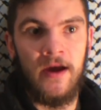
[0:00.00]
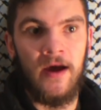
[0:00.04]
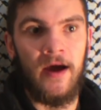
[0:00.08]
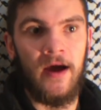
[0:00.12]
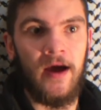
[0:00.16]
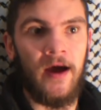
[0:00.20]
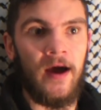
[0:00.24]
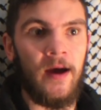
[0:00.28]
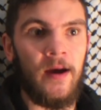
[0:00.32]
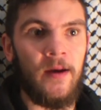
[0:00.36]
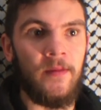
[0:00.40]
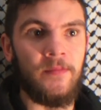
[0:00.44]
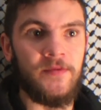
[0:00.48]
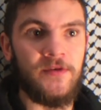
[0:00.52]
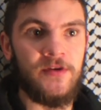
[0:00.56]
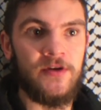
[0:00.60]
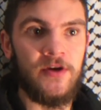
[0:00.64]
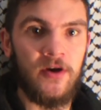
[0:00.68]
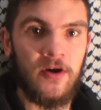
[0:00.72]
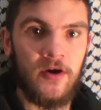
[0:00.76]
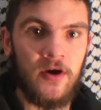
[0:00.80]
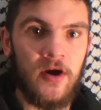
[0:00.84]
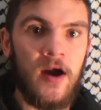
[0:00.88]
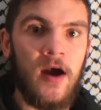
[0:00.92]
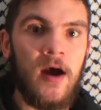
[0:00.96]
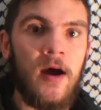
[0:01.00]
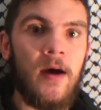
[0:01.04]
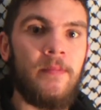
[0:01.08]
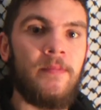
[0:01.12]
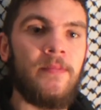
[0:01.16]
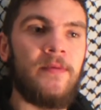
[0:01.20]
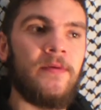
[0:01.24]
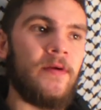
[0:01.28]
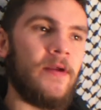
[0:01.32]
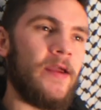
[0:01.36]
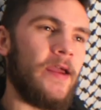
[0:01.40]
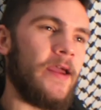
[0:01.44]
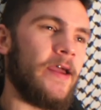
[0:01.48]
um, Europe,
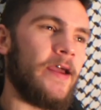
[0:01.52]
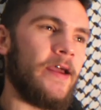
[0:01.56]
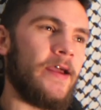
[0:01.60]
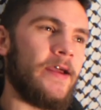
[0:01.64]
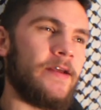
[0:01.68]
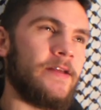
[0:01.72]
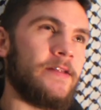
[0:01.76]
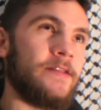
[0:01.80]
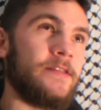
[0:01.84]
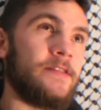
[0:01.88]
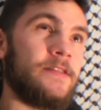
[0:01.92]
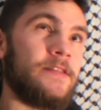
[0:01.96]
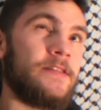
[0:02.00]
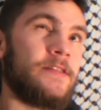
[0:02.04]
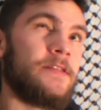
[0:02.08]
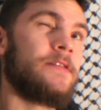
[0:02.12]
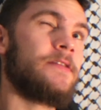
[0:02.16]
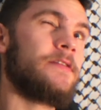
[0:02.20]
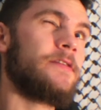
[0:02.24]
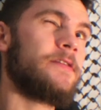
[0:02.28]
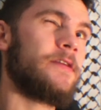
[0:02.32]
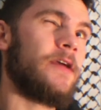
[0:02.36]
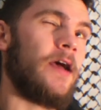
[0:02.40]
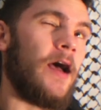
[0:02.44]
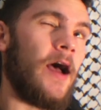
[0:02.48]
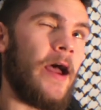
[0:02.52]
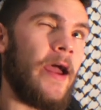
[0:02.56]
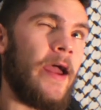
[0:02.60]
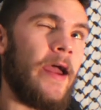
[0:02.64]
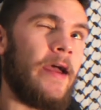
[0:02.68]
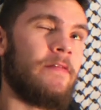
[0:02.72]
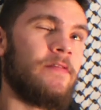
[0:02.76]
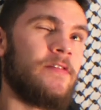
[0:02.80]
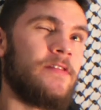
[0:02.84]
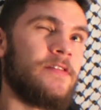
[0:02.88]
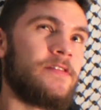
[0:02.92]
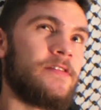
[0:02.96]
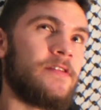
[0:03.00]
and I
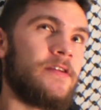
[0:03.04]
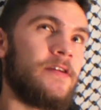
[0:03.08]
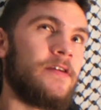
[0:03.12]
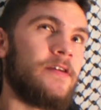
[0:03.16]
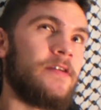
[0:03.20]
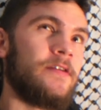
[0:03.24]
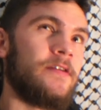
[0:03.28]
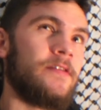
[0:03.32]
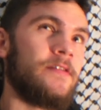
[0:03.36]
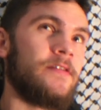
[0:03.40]
haven't done,